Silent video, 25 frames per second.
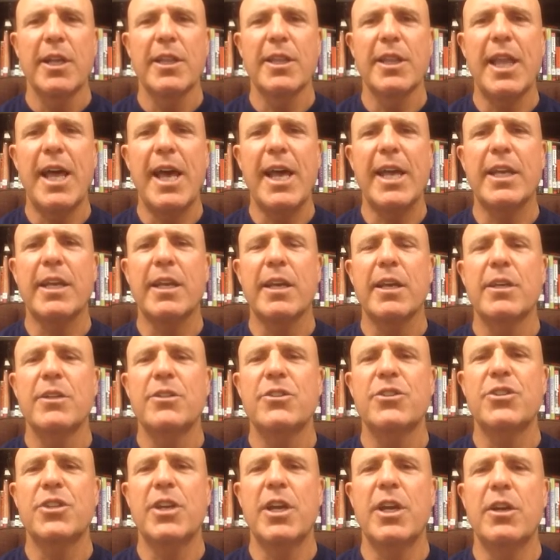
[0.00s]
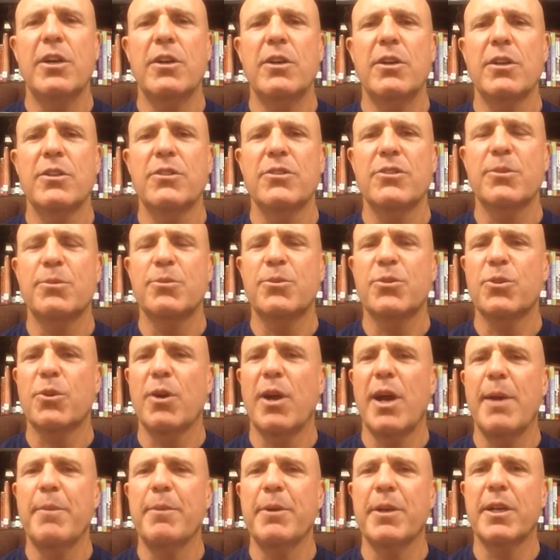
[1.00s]
Like, share,
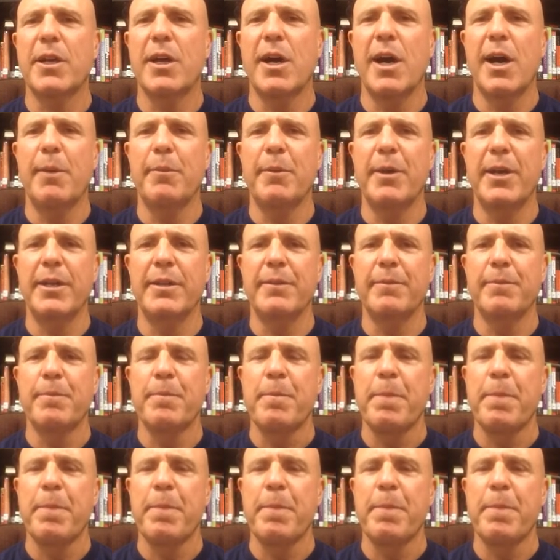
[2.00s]
subscribe, and comment.